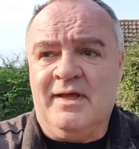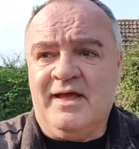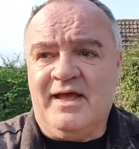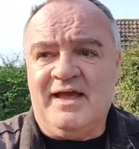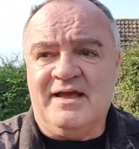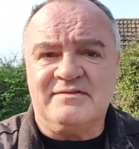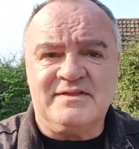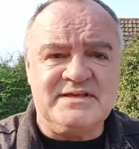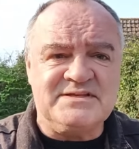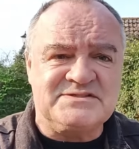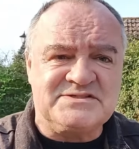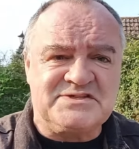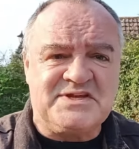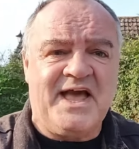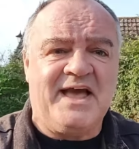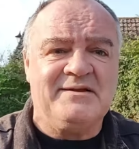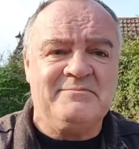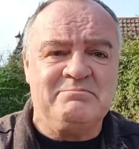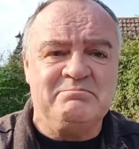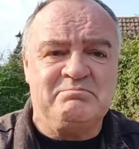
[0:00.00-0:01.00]
The
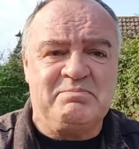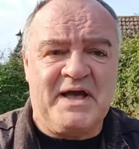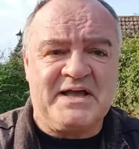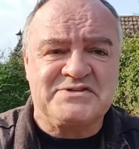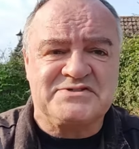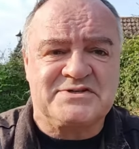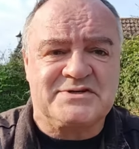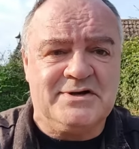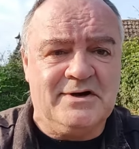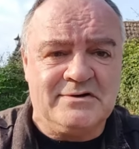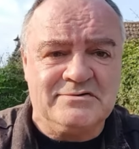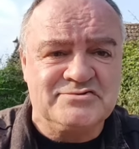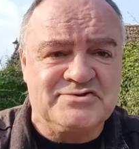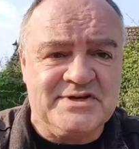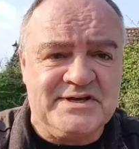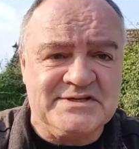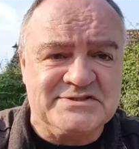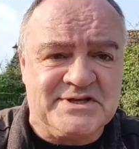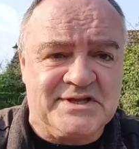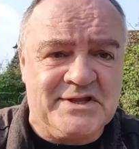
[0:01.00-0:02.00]
10 best
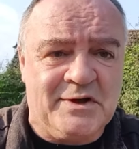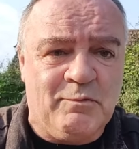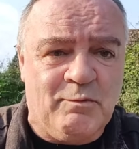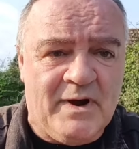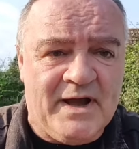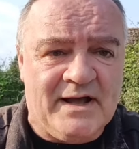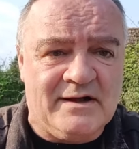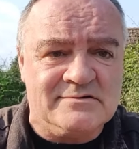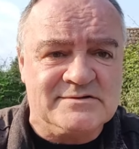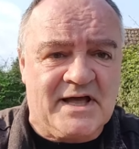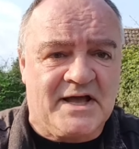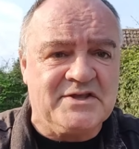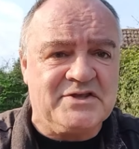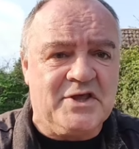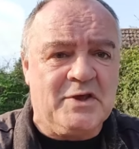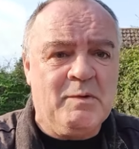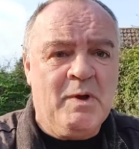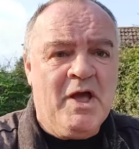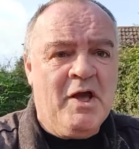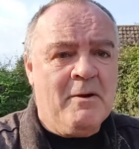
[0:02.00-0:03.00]
countries in the world that
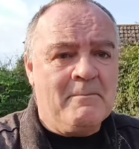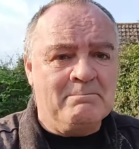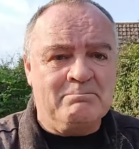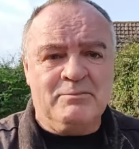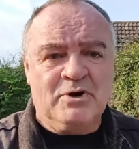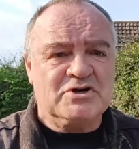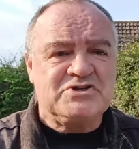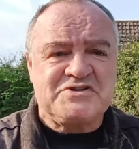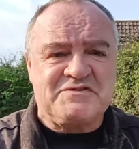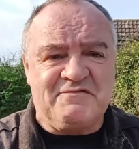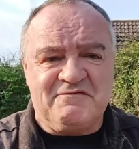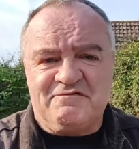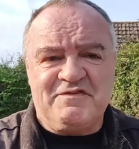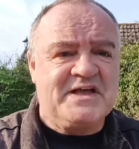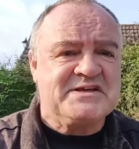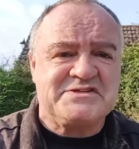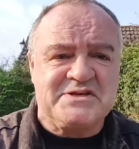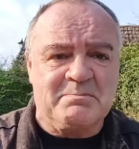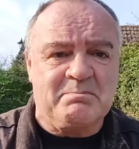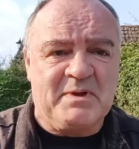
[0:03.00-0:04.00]
you must
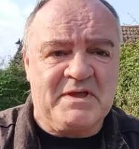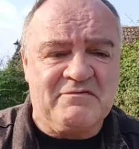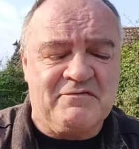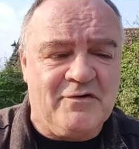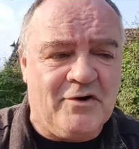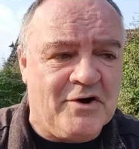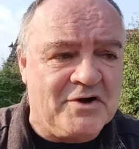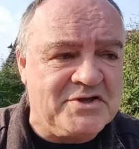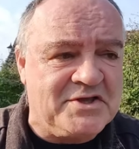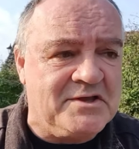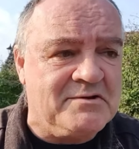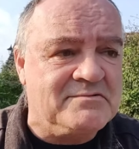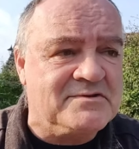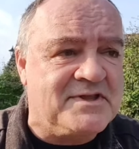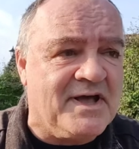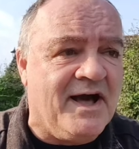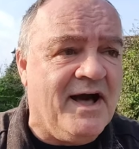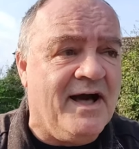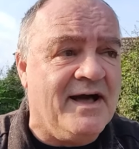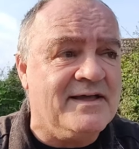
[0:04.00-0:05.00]
visit before you
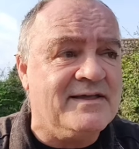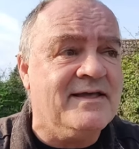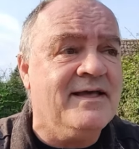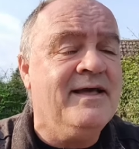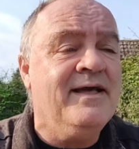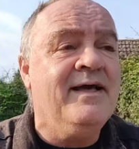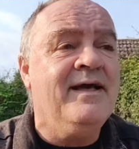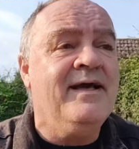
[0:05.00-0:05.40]
die.